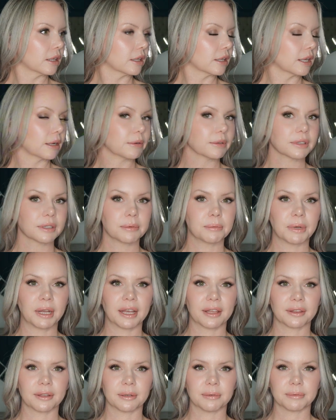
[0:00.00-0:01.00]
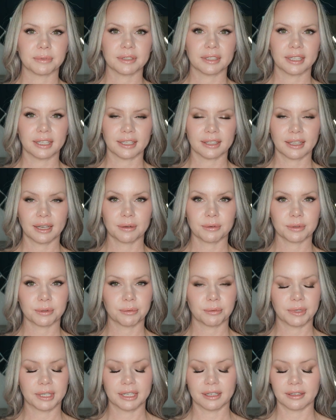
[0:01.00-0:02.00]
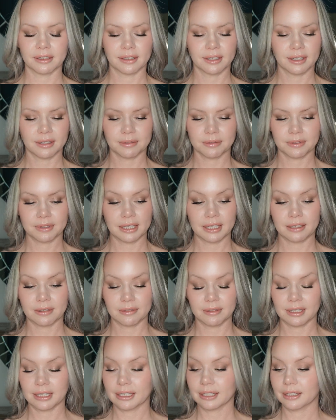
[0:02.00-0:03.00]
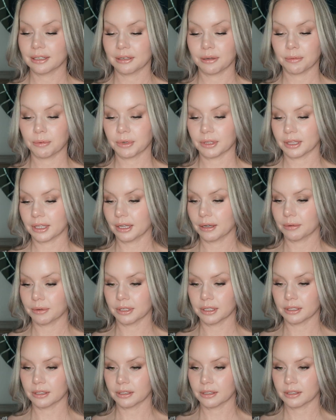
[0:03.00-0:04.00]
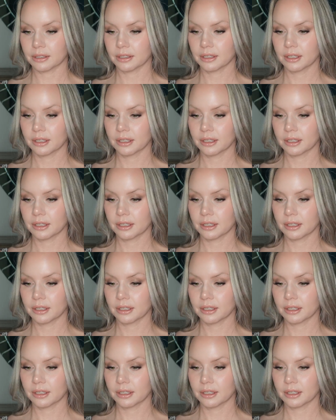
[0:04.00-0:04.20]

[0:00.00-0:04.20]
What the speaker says: That was the bathroom sink. That was weird. I didn't know what that was.